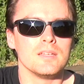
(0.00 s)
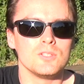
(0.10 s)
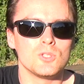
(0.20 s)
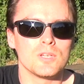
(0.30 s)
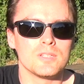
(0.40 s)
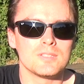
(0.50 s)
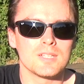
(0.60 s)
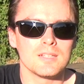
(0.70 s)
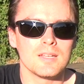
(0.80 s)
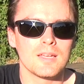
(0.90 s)
Enjoy the
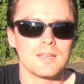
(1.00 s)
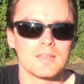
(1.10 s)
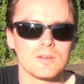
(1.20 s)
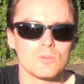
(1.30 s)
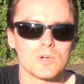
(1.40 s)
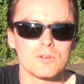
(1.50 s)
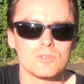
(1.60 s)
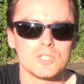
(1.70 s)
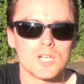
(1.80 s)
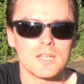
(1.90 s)
sun
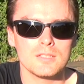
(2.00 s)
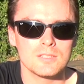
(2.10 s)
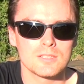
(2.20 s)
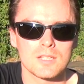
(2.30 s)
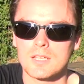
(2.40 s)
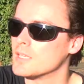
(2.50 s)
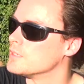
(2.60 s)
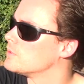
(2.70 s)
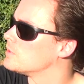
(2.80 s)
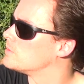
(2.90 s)
wherever it shines,
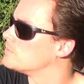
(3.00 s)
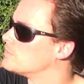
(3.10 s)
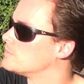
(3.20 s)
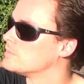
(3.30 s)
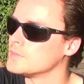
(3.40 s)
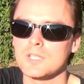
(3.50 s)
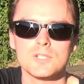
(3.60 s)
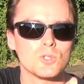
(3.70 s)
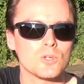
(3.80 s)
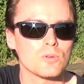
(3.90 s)
and
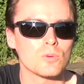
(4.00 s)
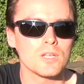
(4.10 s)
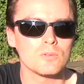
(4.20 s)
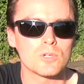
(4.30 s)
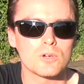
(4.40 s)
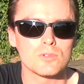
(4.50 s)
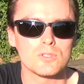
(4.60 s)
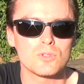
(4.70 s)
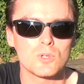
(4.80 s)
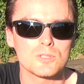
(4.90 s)
enjoy the rain wherever
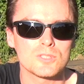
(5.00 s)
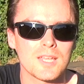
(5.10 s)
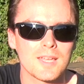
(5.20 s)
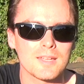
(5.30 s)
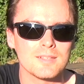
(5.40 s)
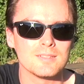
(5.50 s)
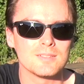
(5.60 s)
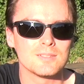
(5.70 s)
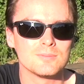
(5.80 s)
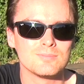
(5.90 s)
it falls.
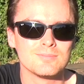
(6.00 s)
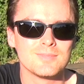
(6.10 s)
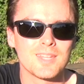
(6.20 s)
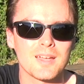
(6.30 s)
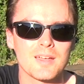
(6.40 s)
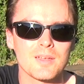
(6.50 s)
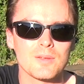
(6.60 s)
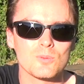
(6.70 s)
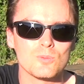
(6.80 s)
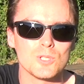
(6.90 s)
And
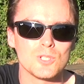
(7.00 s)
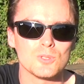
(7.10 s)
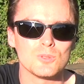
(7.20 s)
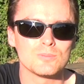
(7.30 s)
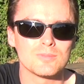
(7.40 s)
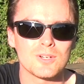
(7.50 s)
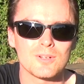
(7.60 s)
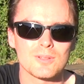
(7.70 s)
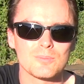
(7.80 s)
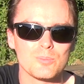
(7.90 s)
I wish you
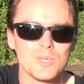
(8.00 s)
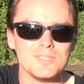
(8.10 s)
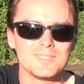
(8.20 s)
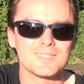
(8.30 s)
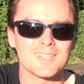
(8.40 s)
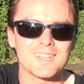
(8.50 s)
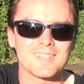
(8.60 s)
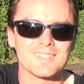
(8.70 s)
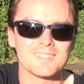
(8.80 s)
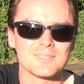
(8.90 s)
all peace
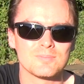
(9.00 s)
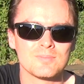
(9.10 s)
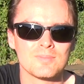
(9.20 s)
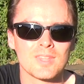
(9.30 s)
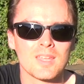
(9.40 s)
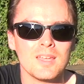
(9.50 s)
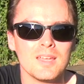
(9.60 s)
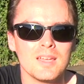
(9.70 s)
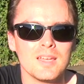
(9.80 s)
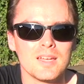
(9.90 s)
and
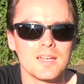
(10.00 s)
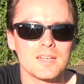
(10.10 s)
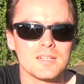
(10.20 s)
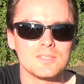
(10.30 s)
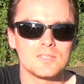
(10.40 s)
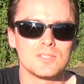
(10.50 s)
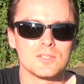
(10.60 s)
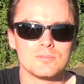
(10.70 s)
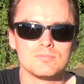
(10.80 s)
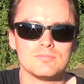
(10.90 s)
a nice
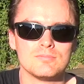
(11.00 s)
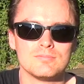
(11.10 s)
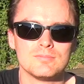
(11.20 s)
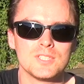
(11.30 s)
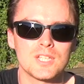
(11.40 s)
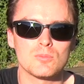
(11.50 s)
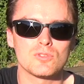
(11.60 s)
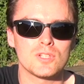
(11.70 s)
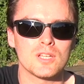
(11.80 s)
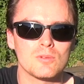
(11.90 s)
time
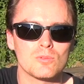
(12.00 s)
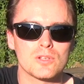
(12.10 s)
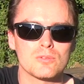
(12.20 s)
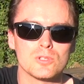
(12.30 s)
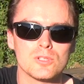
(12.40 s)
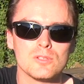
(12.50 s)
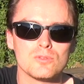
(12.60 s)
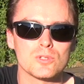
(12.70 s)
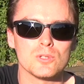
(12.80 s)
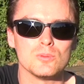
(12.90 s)
of day, whatever it is
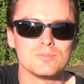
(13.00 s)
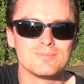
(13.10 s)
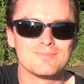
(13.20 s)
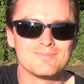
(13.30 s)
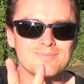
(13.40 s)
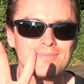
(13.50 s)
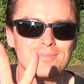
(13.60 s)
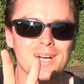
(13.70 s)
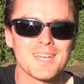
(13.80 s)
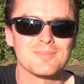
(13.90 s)
for you.
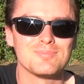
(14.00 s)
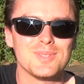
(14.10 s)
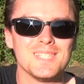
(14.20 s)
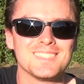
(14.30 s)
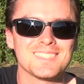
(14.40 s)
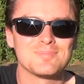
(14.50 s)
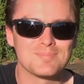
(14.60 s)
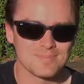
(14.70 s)
Bye. Peace.